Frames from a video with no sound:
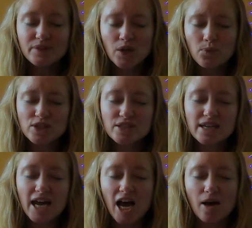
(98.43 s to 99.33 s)
And what's
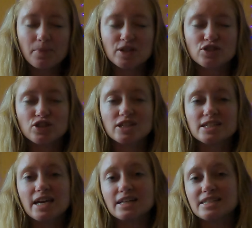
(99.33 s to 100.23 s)
gonna happen is you're
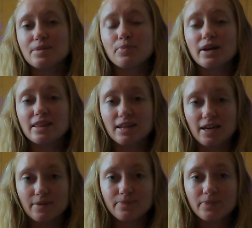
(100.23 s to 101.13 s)
gonna take a deep breath
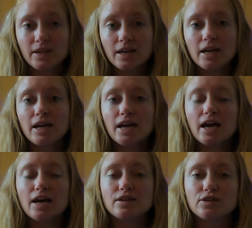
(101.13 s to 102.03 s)
in,
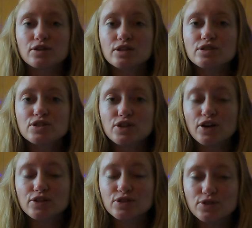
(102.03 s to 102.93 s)
and you're gonna
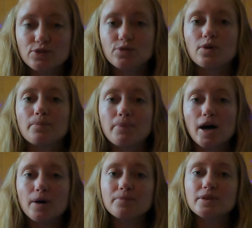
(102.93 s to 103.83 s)
start to
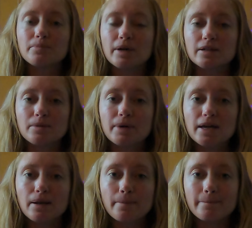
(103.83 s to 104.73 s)
pump the belly
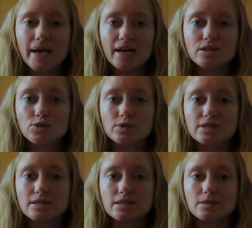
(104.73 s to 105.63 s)
button back
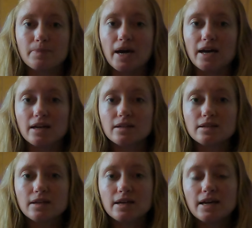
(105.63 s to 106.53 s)
towards the spine.
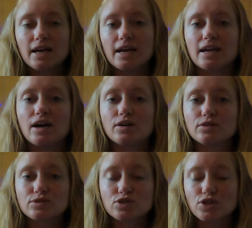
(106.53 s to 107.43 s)
And
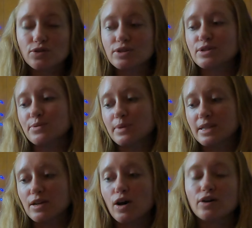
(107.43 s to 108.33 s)
I'll show this
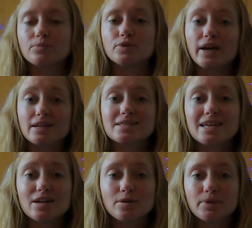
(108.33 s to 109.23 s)
with an audible
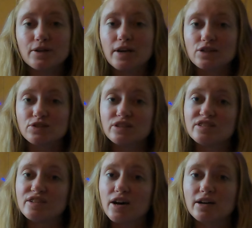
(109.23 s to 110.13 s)
exhale, but you're actually
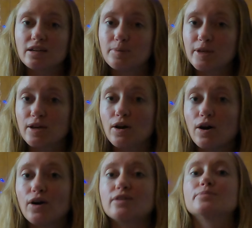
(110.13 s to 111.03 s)
not gonna be
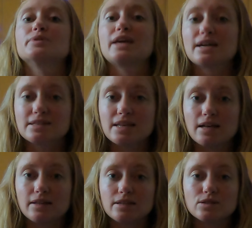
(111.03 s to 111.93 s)
audibly
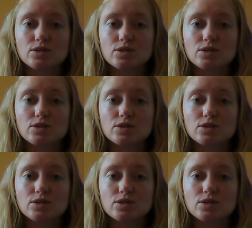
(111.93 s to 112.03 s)
exhaling.